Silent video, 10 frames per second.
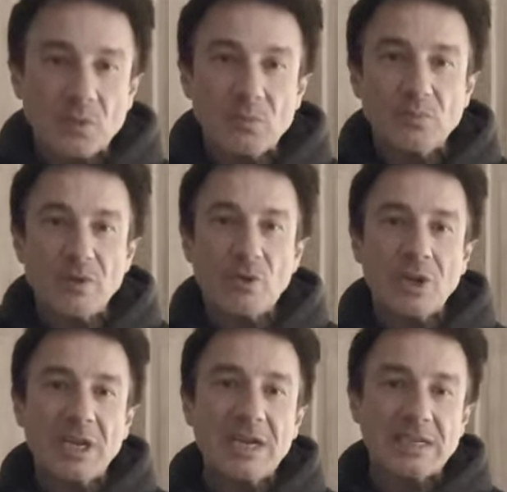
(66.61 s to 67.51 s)
We're already
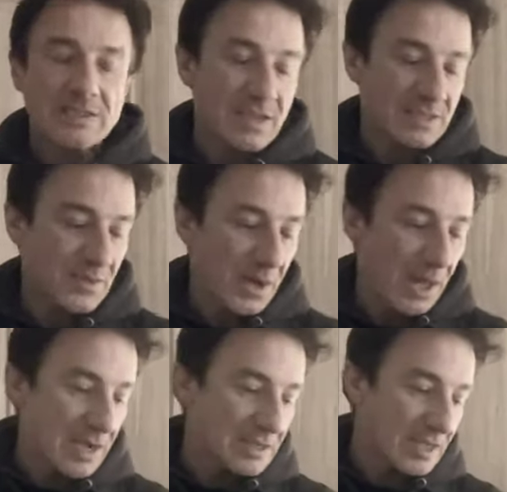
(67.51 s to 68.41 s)
connecting that to the
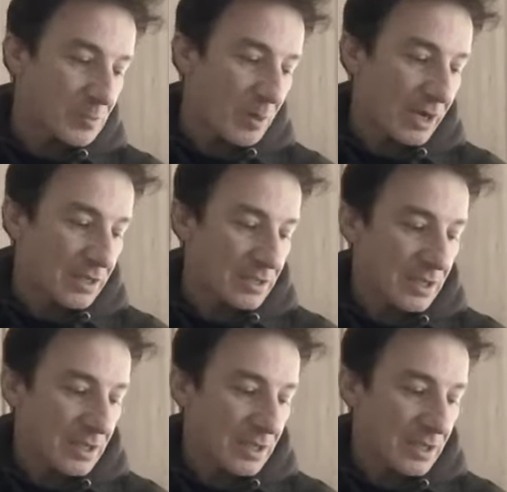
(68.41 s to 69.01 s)
lies aspect.